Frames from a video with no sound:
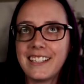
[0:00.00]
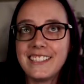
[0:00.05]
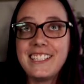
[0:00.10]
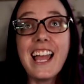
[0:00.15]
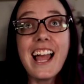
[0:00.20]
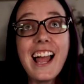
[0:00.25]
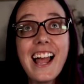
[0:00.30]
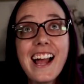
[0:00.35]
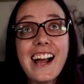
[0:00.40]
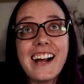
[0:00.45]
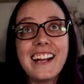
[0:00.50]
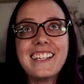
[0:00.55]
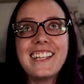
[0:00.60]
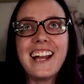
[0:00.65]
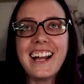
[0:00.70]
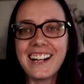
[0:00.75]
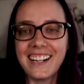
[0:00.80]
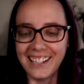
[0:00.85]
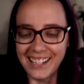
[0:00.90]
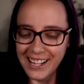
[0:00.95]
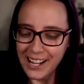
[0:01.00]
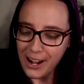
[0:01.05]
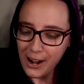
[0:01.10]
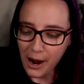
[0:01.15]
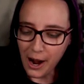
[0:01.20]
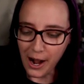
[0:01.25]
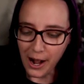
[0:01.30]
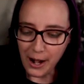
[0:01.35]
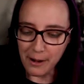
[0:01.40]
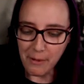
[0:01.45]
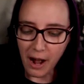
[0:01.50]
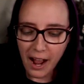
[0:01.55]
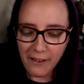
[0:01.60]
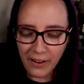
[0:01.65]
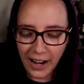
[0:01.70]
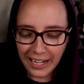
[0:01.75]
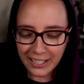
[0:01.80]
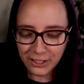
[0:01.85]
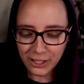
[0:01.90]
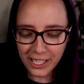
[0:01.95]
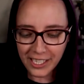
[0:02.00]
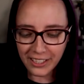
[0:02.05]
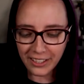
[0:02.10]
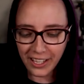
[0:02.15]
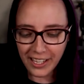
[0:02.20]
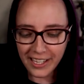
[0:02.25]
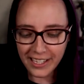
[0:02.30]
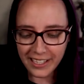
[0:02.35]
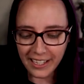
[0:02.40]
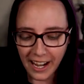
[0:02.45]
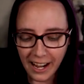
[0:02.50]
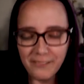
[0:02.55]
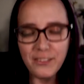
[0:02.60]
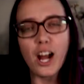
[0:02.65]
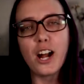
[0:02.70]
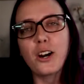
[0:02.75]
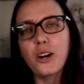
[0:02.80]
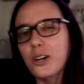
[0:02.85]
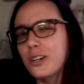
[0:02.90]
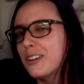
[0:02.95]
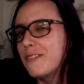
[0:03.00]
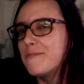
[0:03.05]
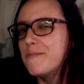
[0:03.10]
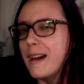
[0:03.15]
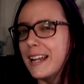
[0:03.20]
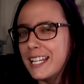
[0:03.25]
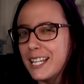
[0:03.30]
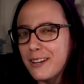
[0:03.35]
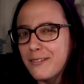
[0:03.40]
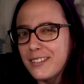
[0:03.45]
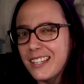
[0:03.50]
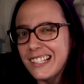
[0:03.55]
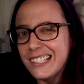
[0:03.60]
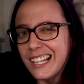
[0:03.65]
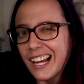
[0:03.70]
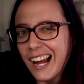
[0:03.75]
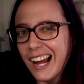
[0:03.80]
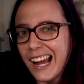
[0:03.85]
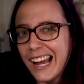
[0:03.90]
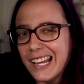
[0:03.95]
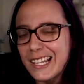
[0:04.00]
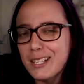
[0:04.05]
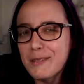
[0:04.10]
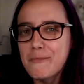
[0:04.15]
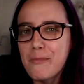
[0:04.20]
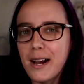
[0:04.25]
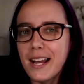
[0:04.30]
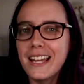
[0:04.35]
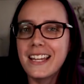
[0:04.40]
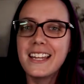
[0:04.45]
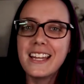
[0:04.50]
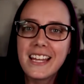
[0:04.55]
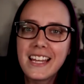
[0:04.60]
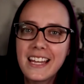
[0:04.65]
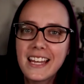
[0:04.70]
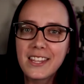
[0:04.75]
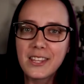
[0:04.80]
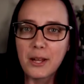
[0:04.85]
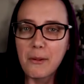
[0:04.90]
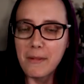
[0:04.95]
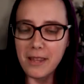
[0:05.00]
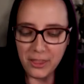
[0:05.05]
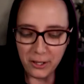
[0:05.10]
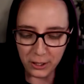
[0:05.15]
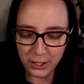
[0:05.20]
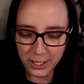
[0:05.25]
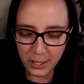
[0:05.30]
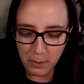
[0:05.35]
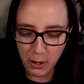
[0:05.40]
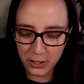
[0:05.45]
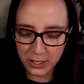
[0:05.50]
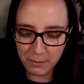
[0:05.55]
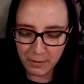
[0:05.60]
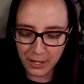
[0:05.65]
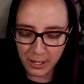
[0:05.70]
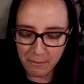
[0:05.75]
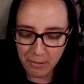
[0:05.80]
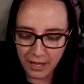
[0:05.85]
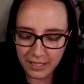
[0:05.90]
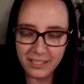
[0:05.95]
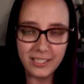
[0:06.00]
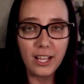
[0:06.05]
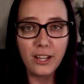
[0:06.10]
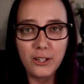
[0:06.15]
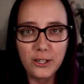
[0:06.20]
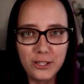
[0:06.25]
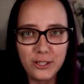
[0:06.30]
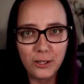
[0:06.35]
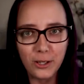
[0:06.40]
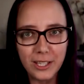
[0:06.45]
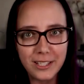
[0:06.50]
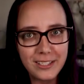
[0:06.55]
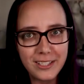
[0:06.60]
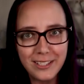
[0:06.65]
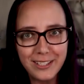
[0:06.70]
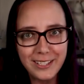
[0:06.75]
Yeah. I've not heard of many of these guys, but I mean, they're supposed to be the best sellers, so let's